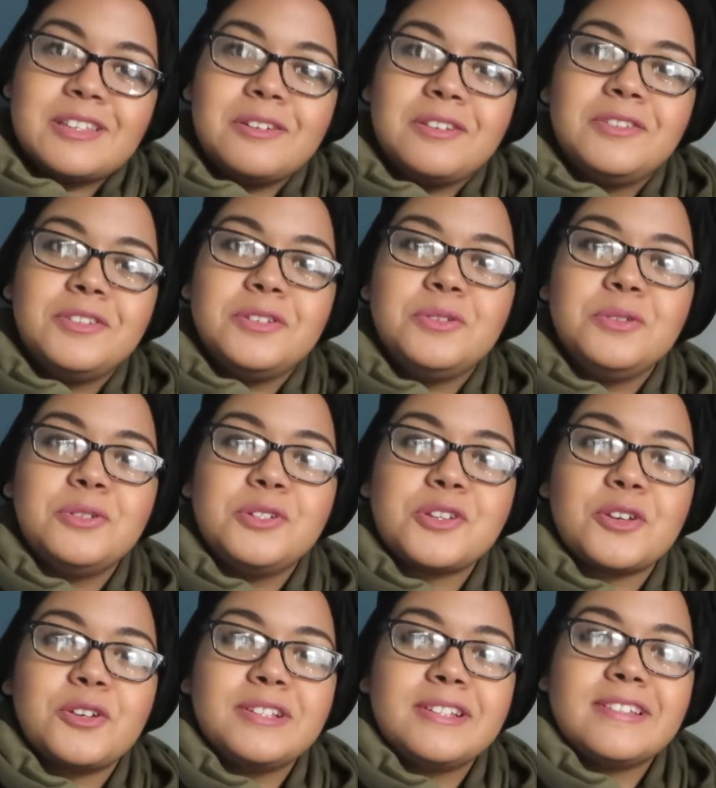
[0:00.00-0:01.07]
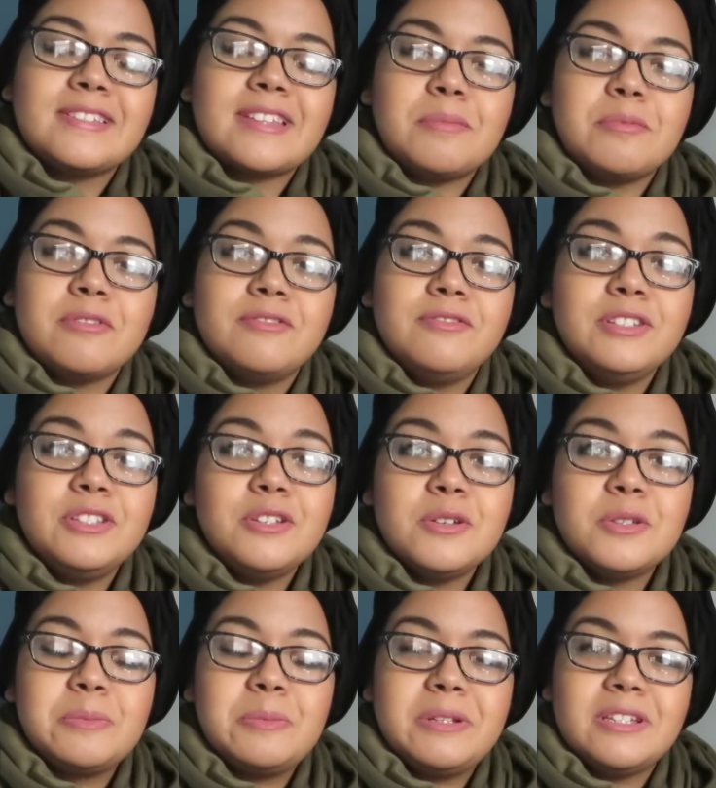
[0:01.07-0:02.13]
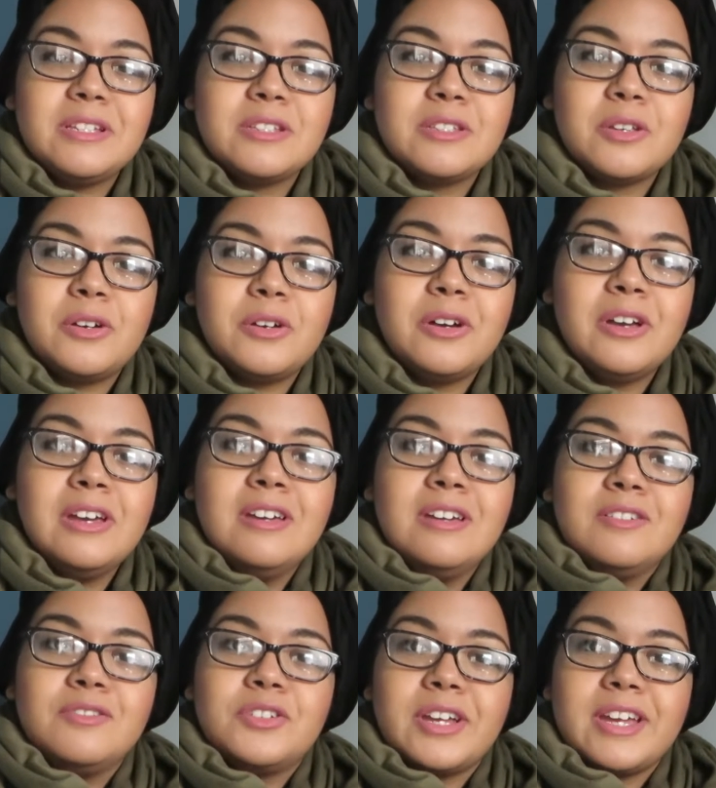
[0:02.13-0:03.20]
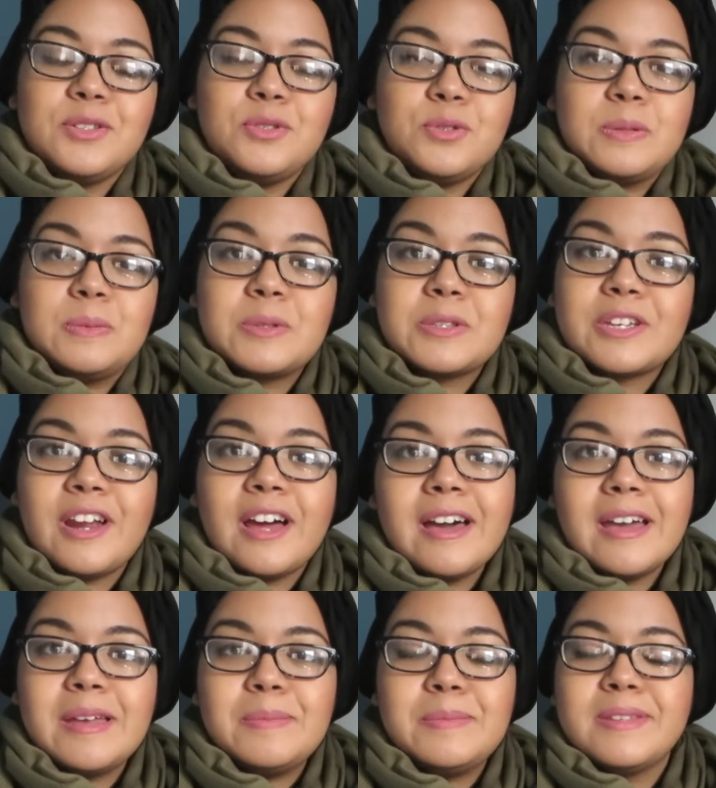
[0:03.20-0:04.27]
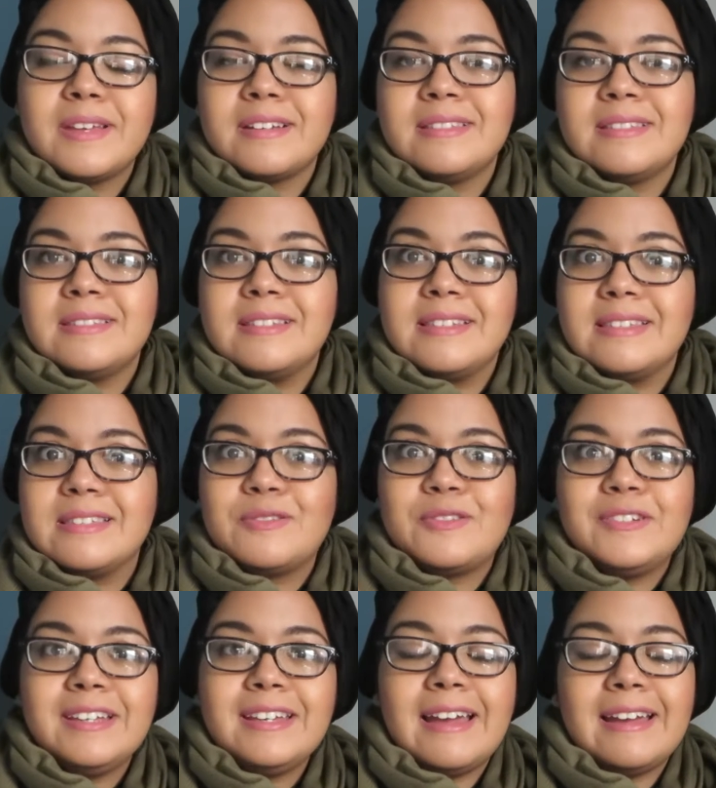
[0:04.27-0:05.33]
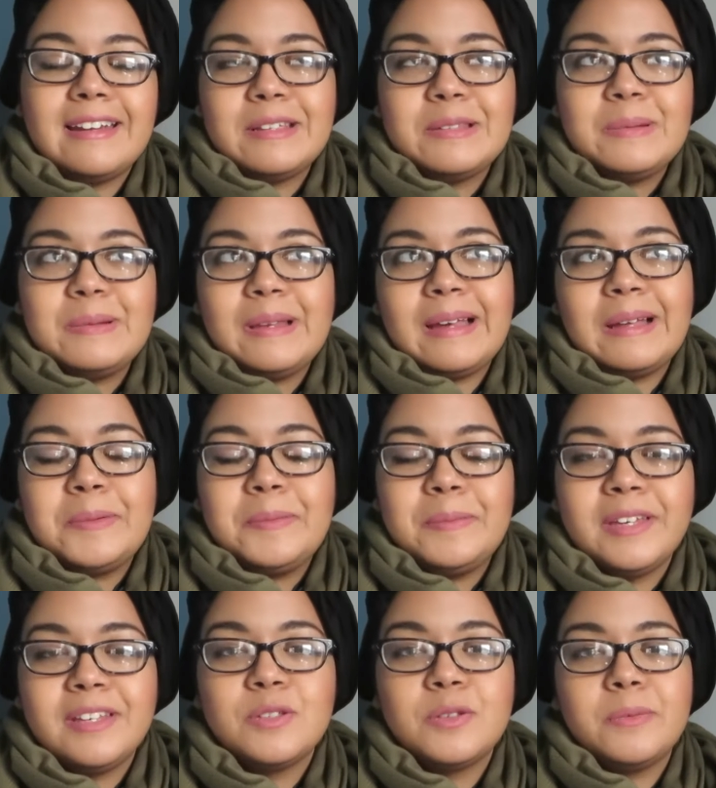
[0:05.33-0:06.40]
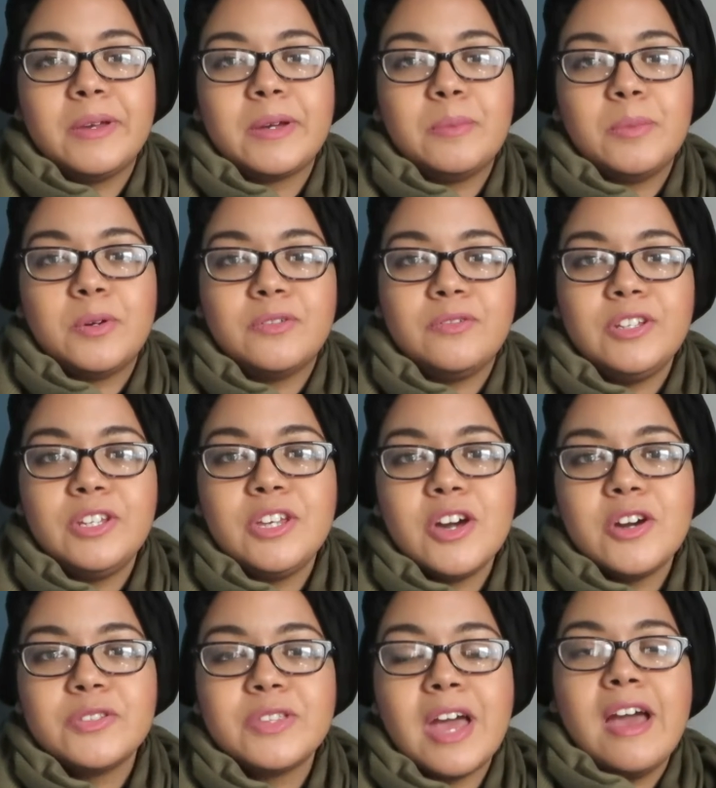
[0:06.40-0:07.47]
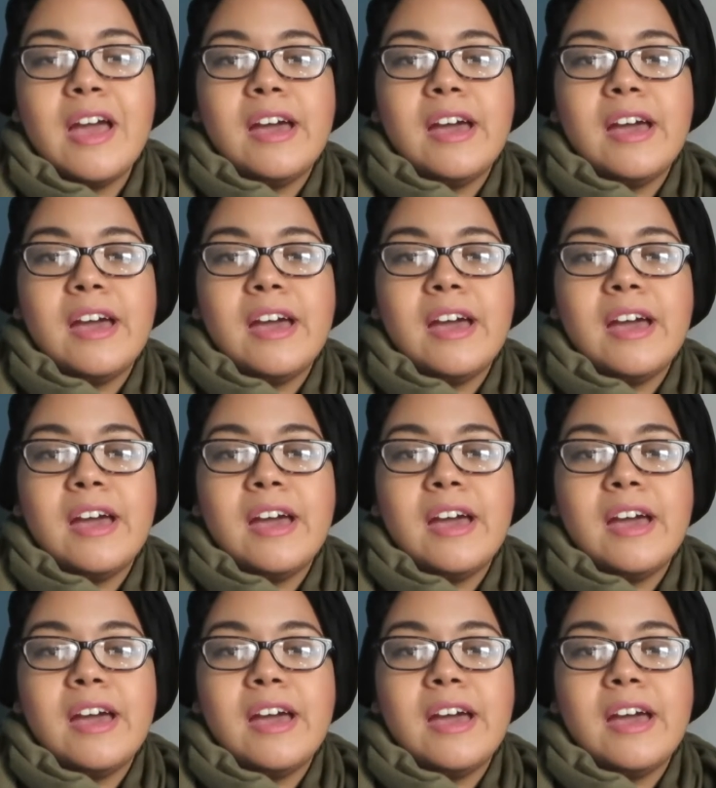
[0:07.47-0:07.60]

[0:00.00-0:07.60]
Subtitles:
So if you do enjoy these type of videos, please don't forget to subscribe. That this is free and it will help me to make more videos.